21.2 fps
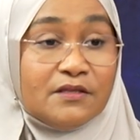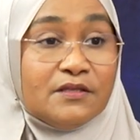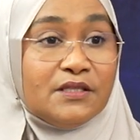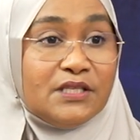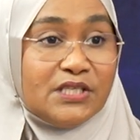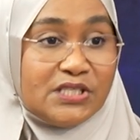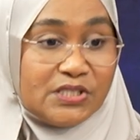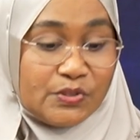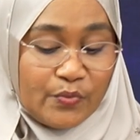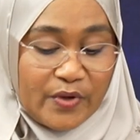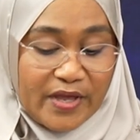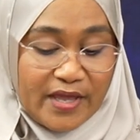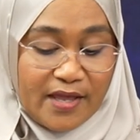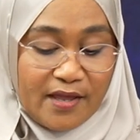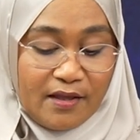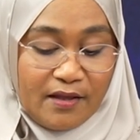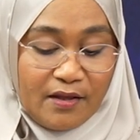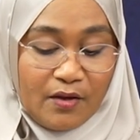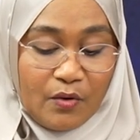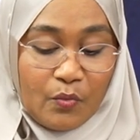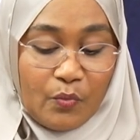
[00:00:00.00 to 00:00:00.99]
This way,
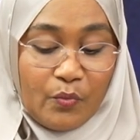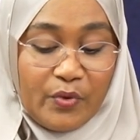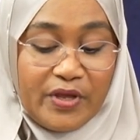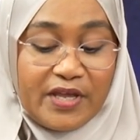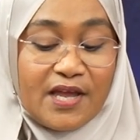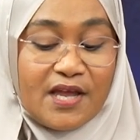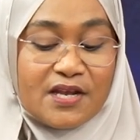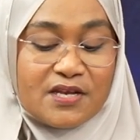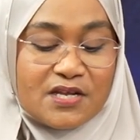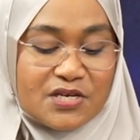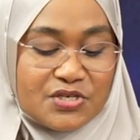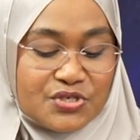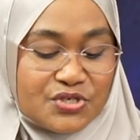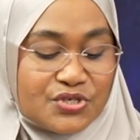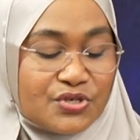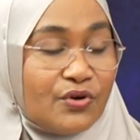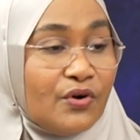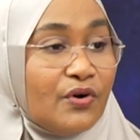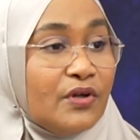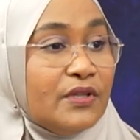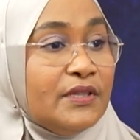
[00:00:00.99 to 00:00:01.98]
we can
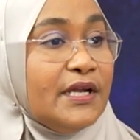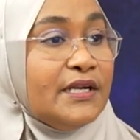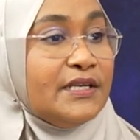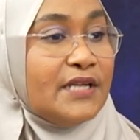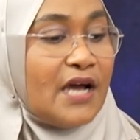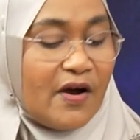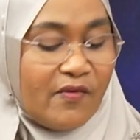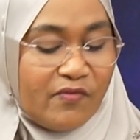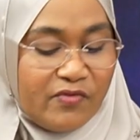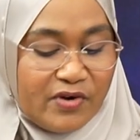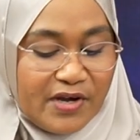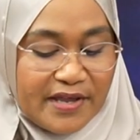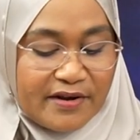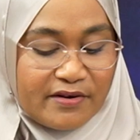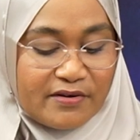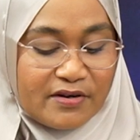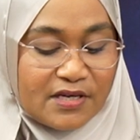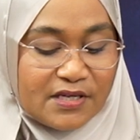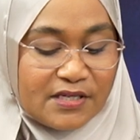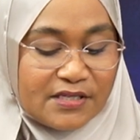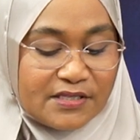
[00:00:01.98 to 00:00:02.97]
ensure that our
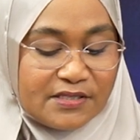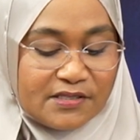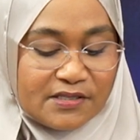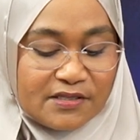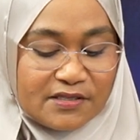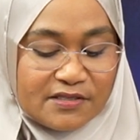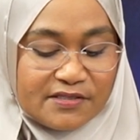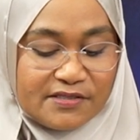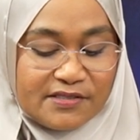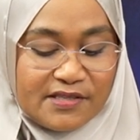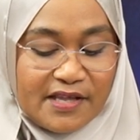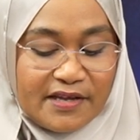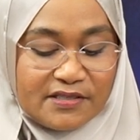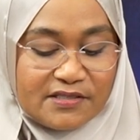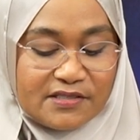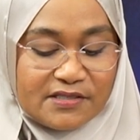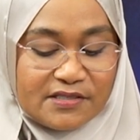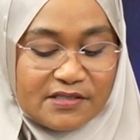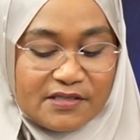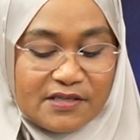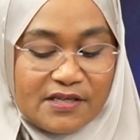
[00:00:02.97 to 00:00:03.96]
agricultural
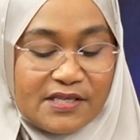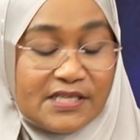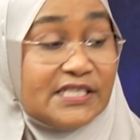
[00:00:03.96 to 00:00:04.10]
sector